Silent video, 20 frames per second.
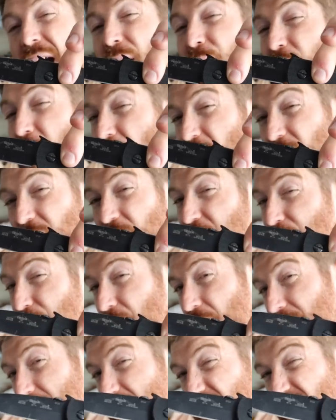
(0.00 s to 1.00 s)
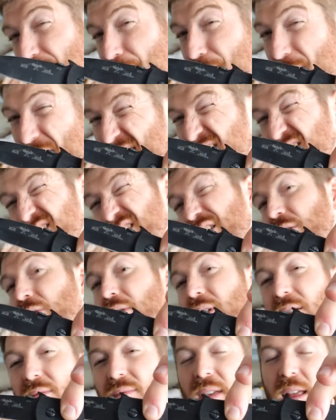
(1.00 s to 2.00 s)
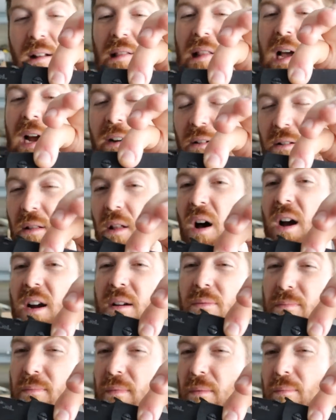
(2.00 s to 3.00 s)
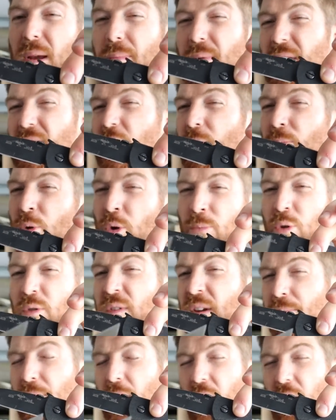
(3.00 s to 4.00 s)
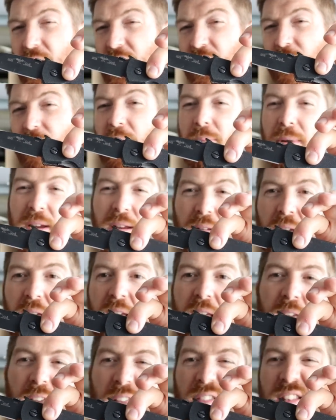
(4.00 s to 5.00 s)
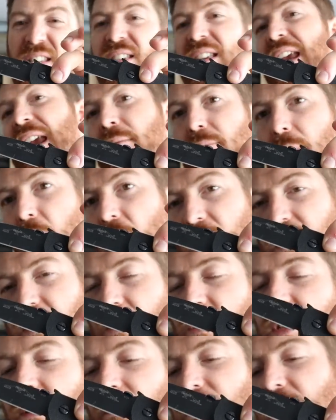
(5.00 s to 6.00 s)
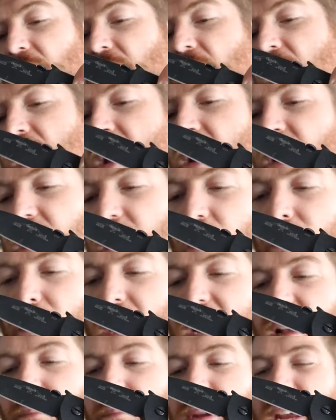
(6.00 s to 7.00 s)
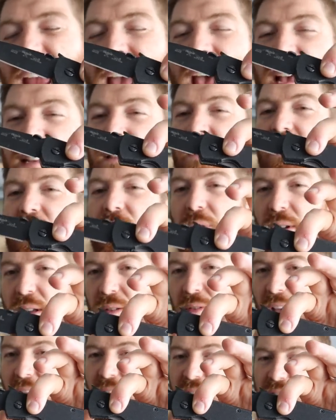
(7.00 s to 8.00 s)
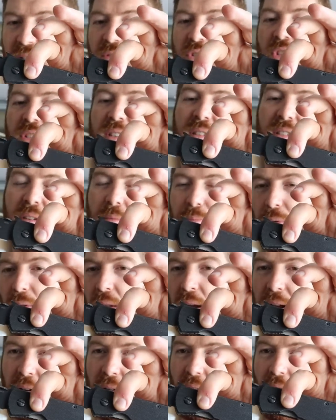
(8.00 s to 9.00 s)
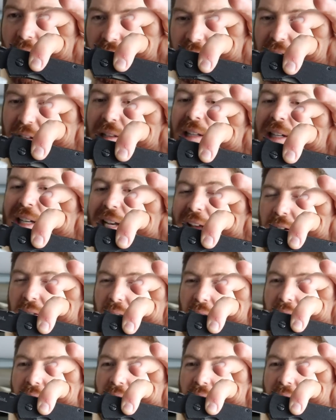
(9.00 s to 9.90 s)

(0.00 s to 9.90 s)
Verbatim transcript: I would argue is probably even better suited than a liner lock, maybe a little more moving parts. So maybe in the sandbox or something, you know, it might not be as intuitive as just a simple liner lock to clean out